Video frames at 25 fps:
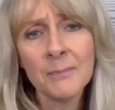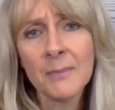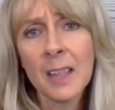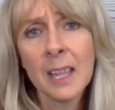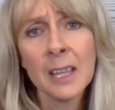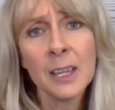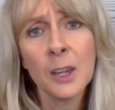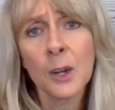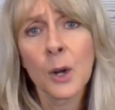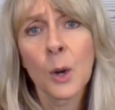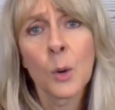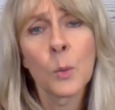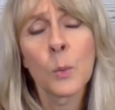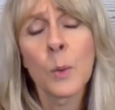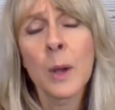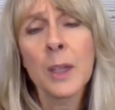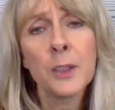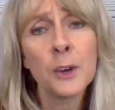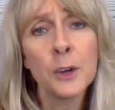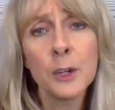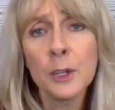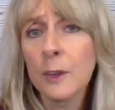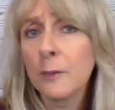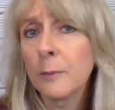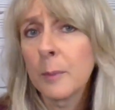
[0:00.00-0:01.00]

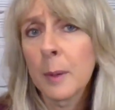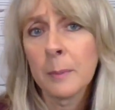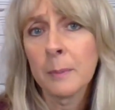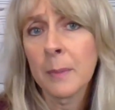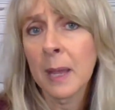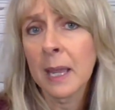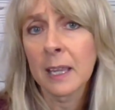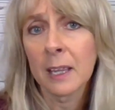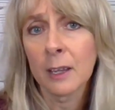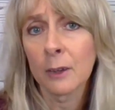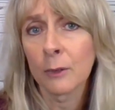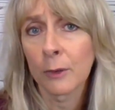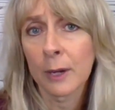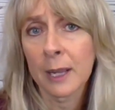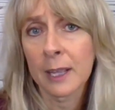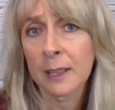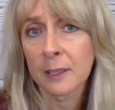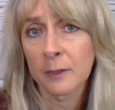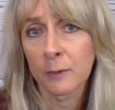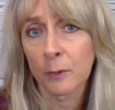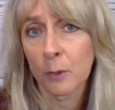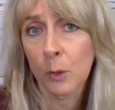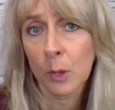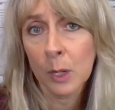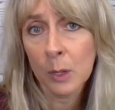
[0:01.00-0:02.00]
whether you've been making
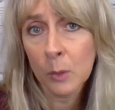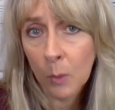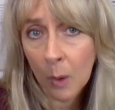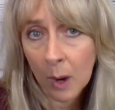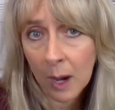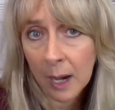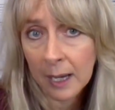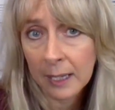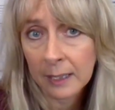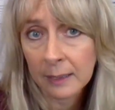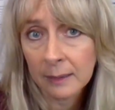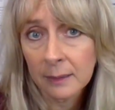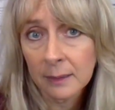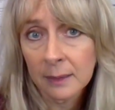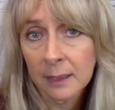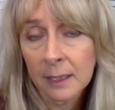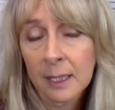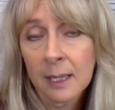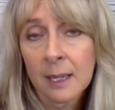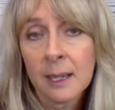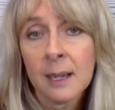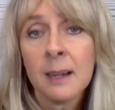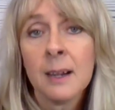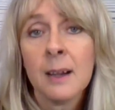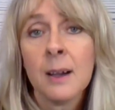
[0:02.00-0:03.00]
wreaths for a while,
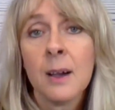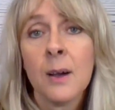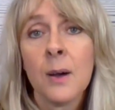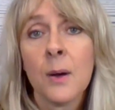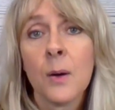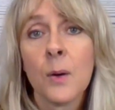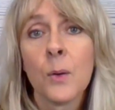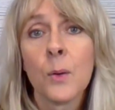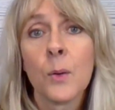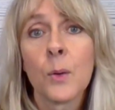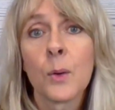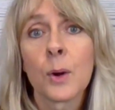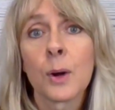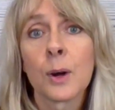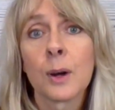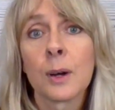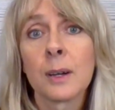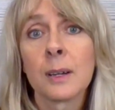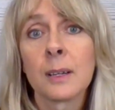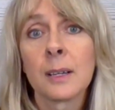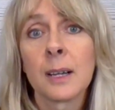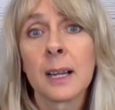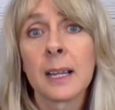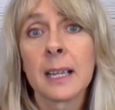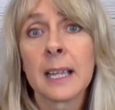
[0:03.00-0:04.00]

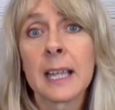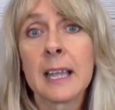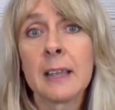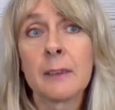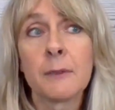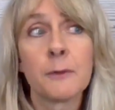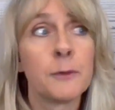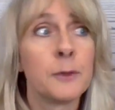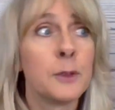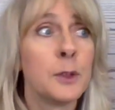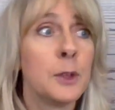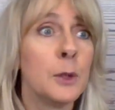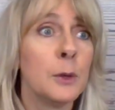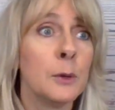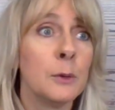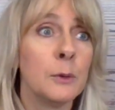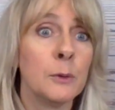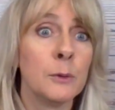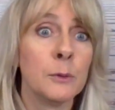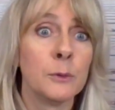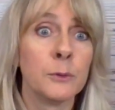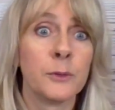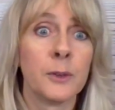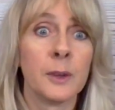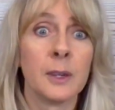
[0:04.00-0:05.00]
or if
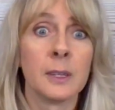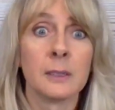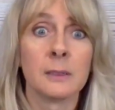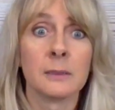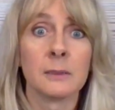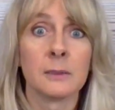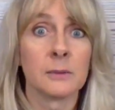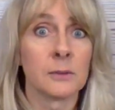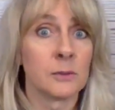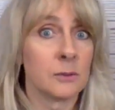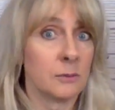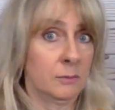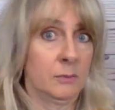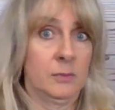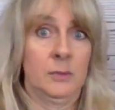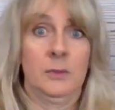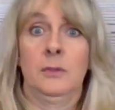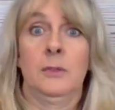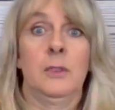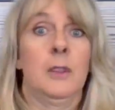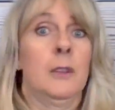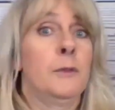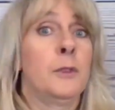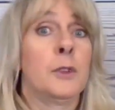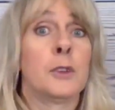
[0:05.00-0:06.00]
you're
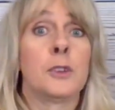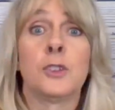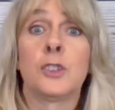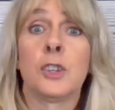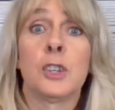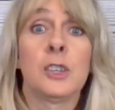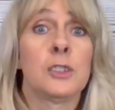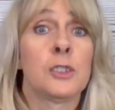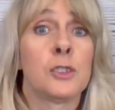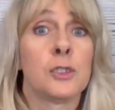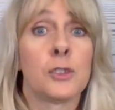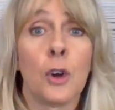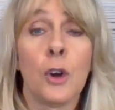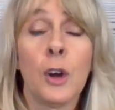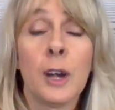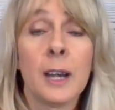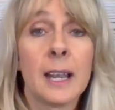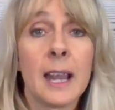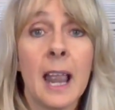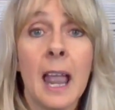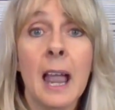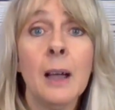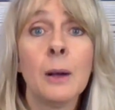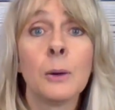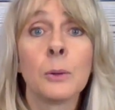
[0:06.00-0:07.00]
just
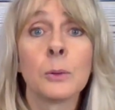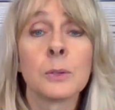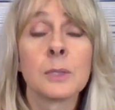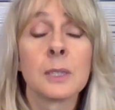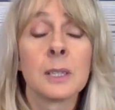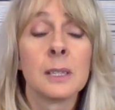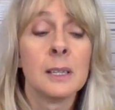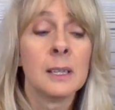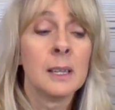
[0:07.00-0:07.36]
starting out,